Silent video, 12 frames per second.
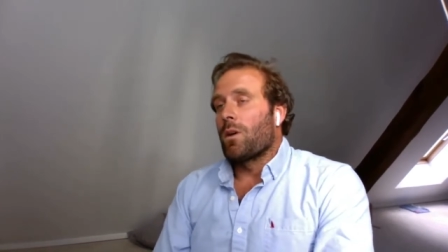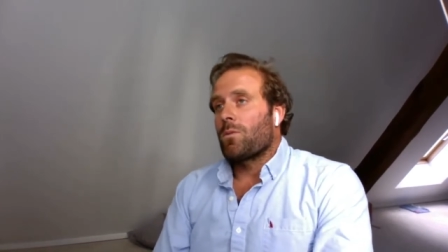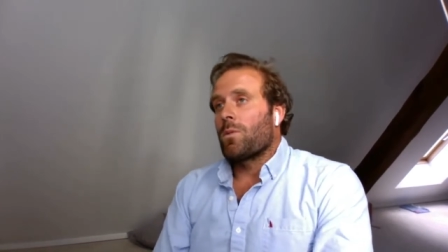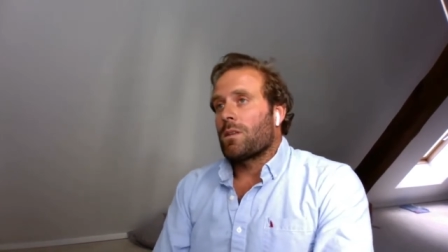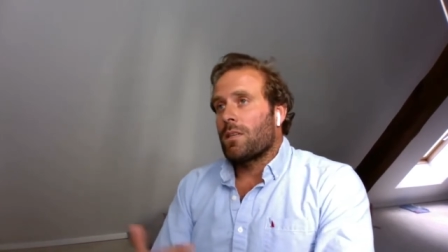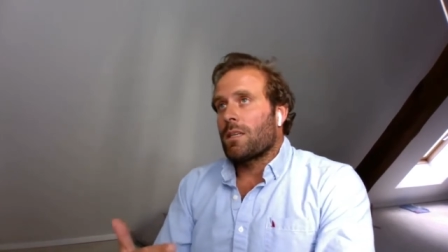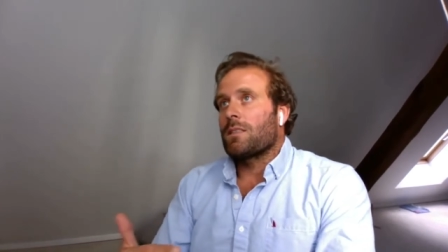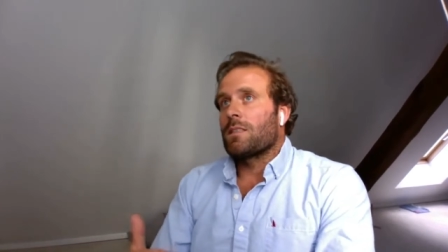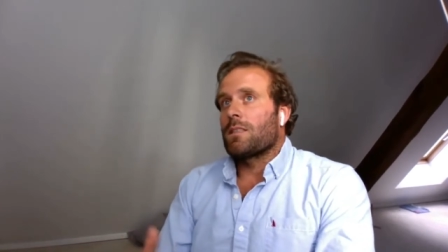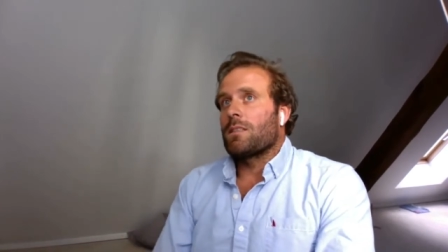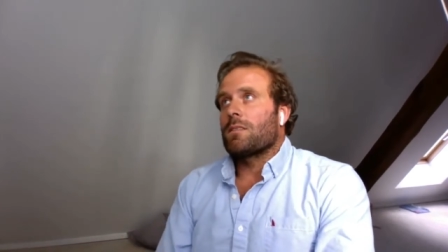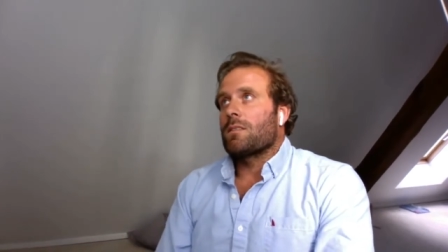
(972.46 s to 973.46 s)
What
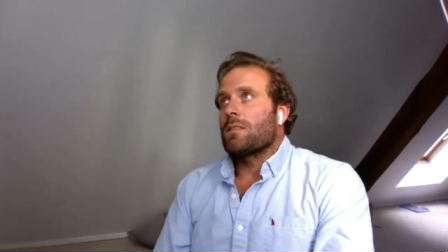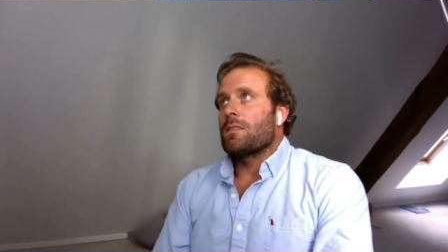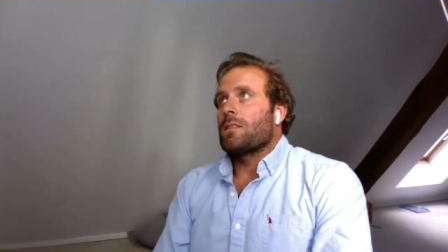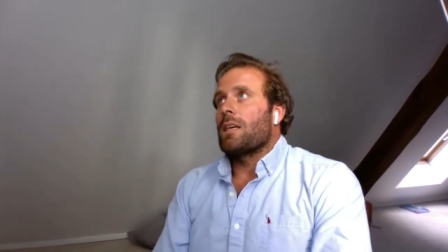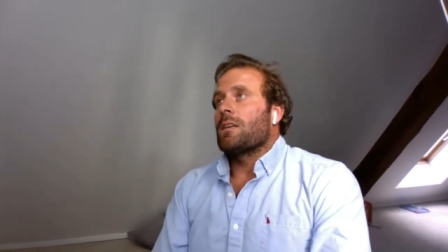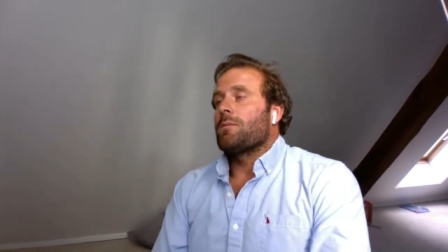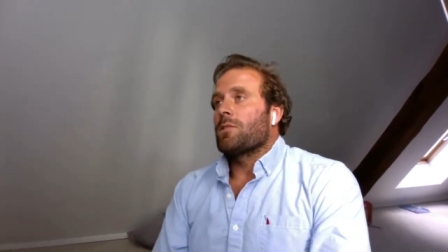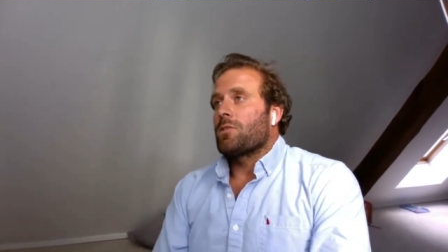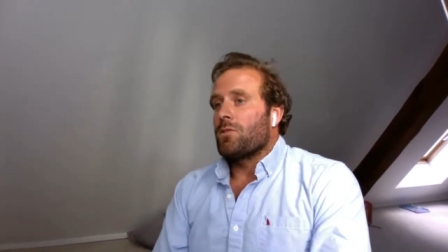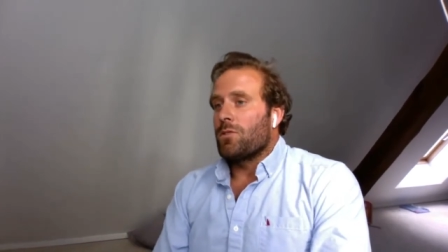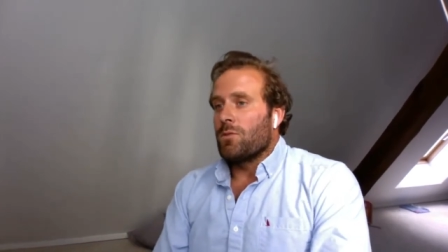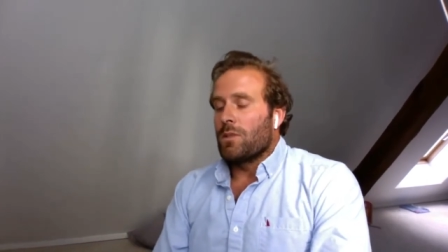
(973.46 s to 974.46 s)
technique is able
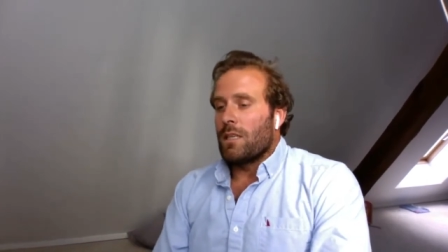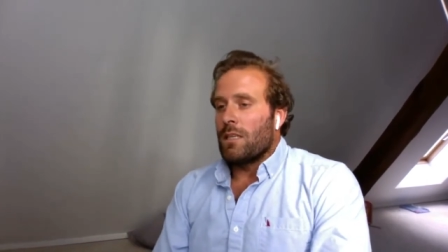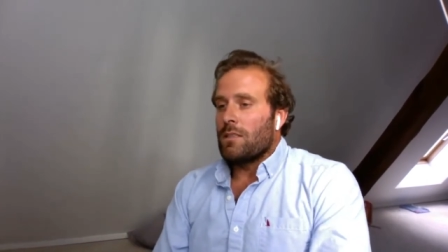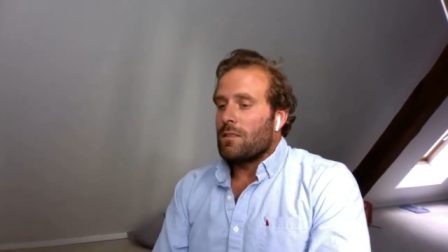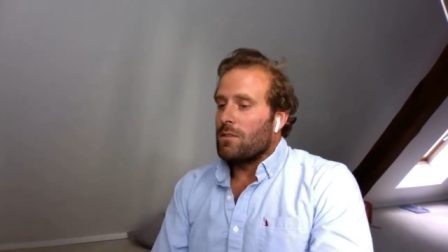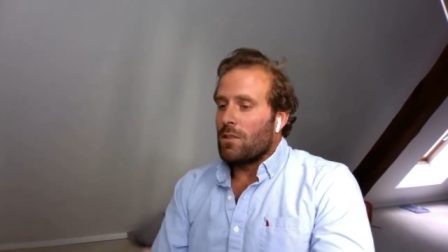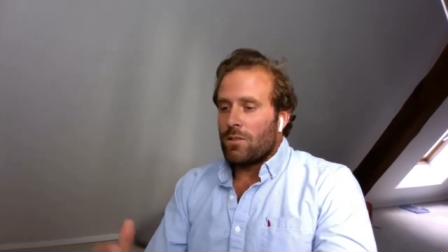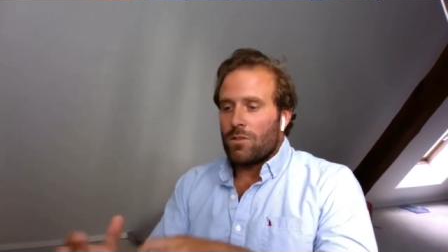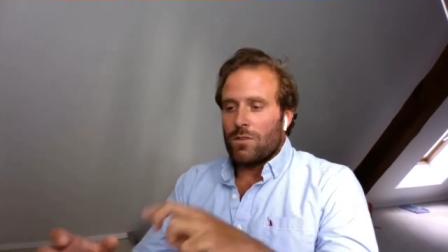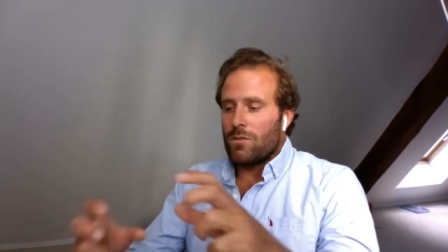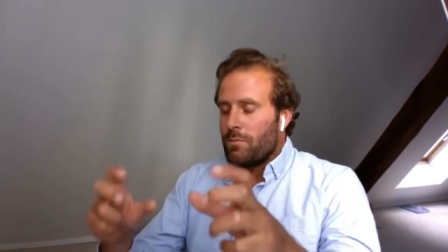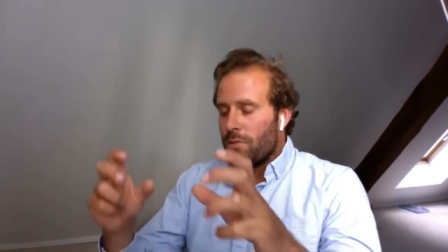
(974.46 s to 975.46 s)
to do it, and it's not
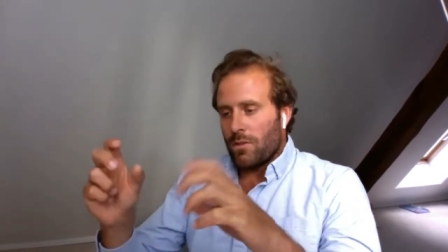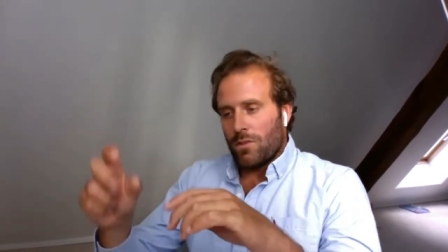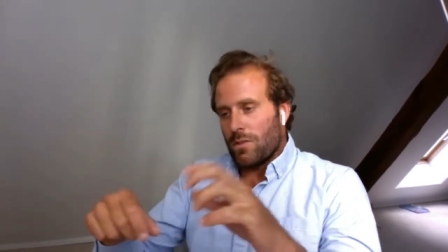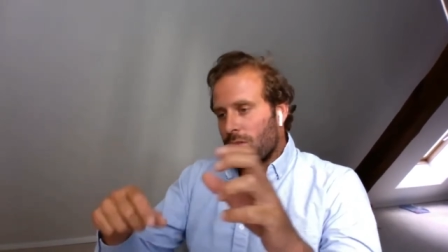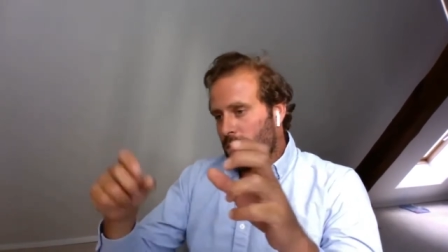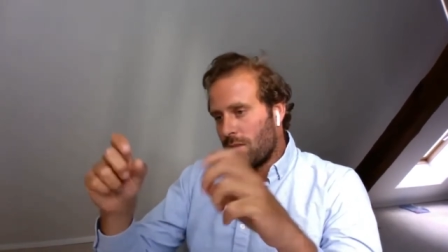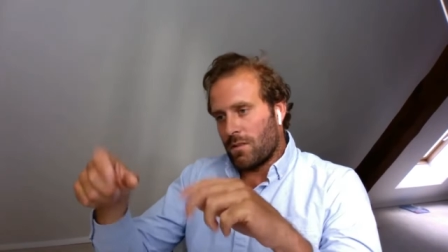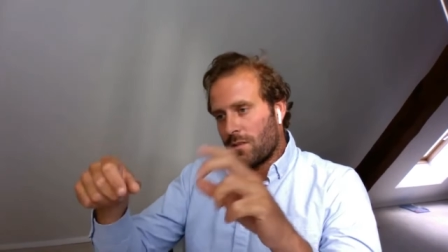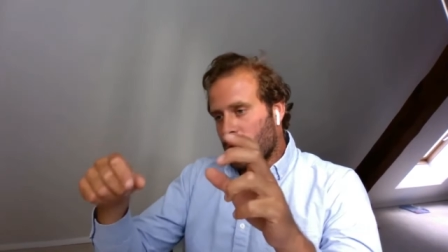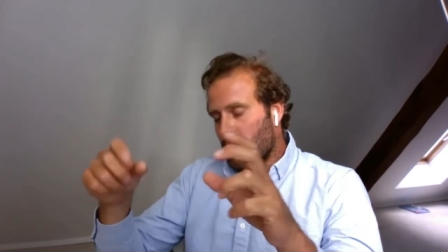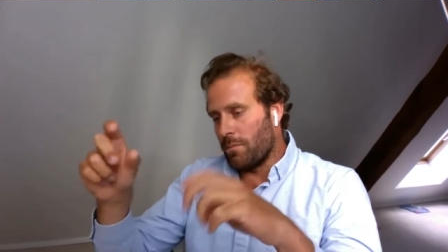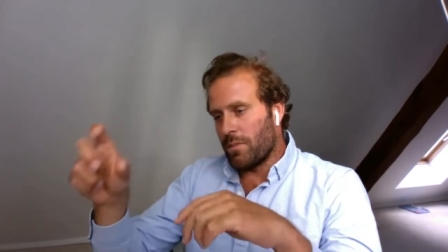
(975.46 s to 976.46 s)
just to put just
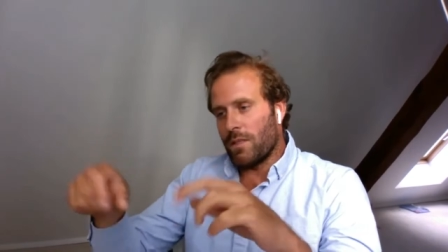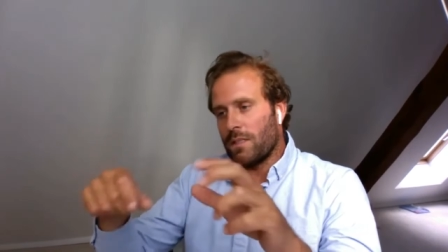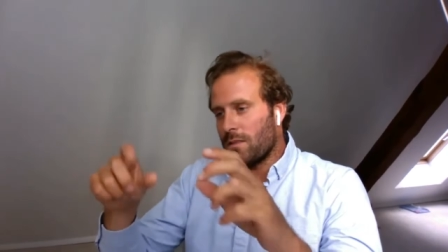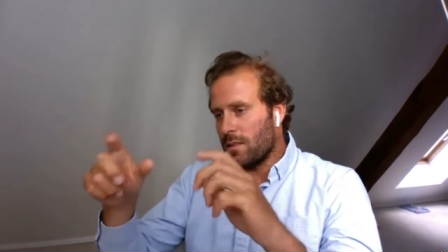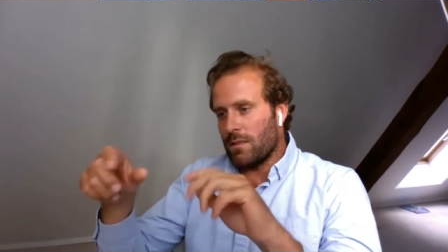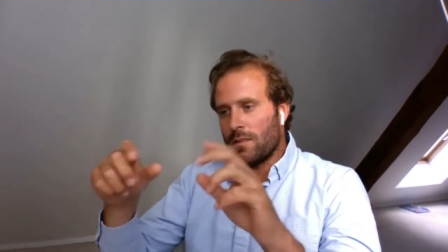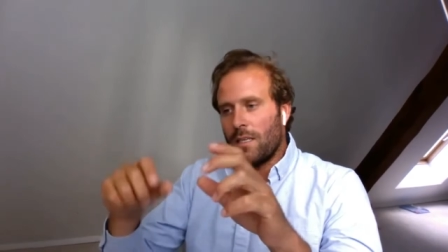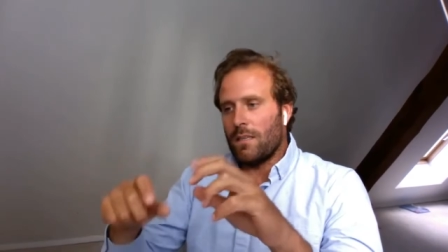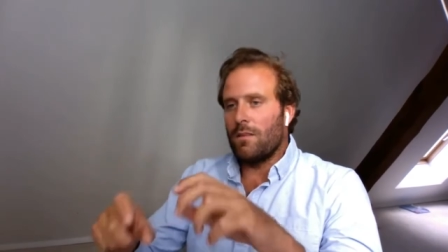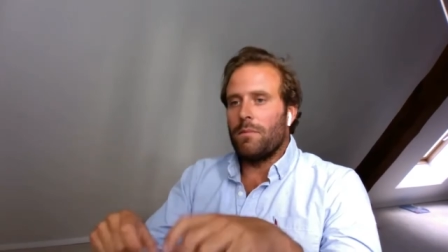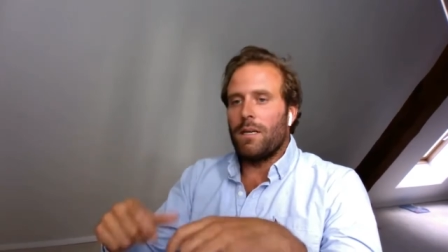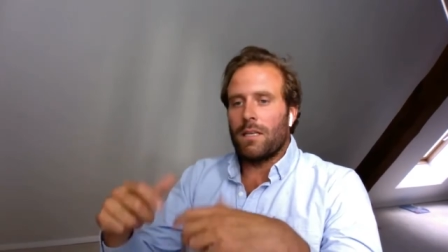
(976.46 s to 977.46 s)
components
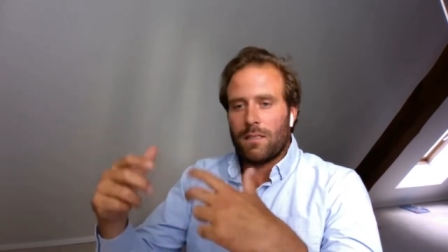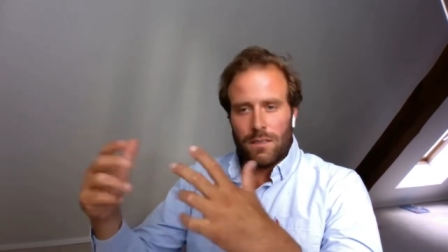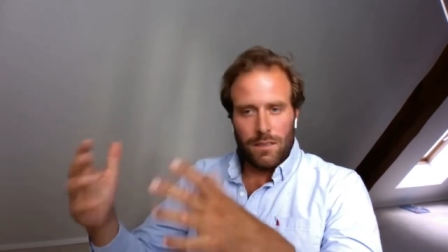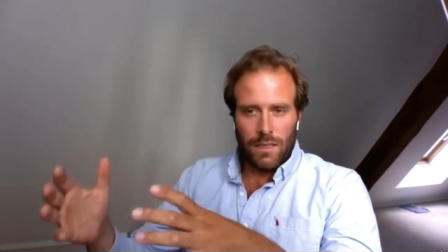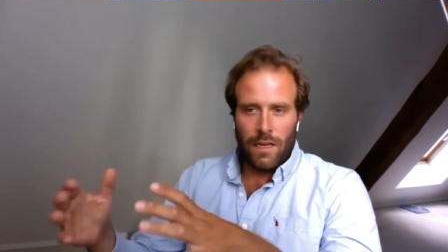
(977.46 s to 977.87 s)
inside the mark.